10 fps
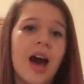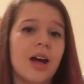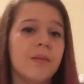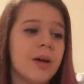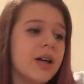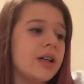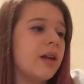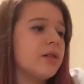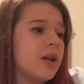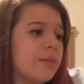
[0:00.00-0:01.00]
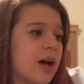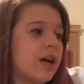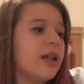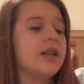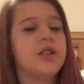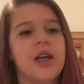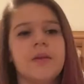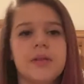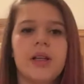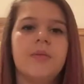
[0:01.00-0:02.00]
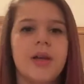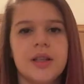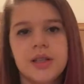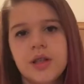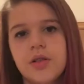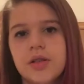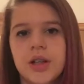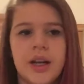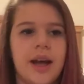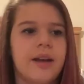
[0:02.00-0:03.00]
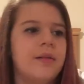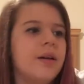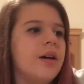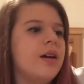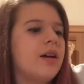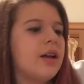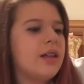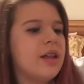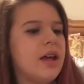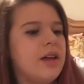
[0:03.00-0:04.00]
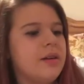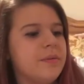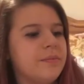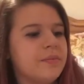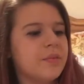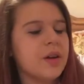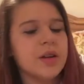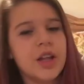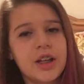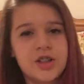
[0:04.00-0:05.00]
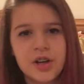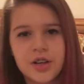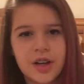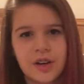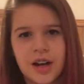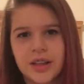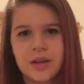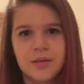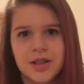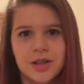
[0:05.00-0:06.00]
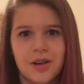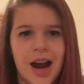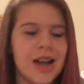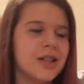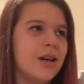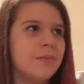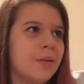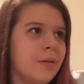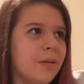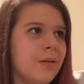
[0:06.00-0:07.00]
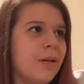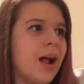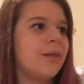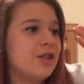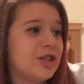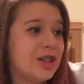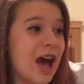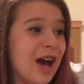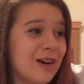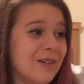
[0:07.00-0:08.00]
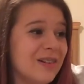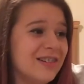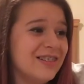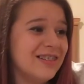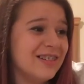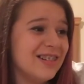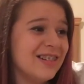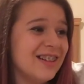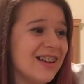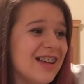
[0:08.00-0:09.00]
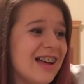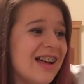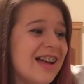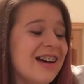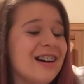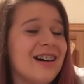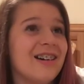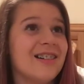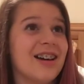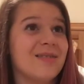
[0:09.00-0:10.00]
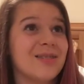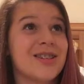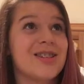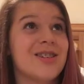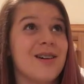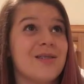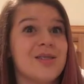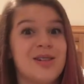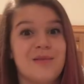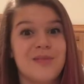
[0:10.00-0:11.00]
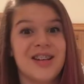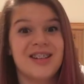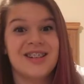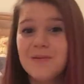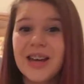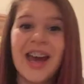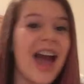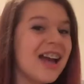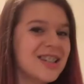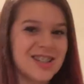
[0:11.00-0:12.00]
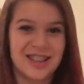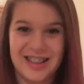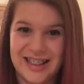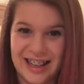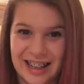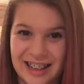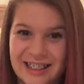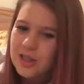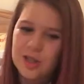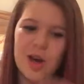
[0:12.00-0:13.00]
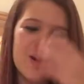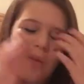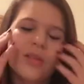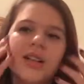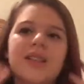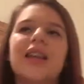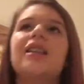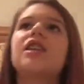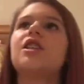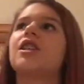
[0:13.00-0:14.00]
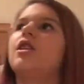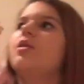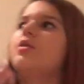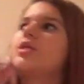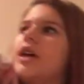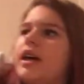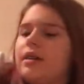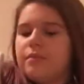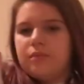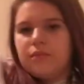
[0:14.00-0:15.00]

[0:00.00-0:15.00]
at our bunk, and I was talking about how, like, Jacob's gonna be at this social tonight. And then we were, like, joking around, like, we should crash it, blah, blah, blah. So, oh god, we're so stupid. We actually did it. So, there's, like, this huge, like,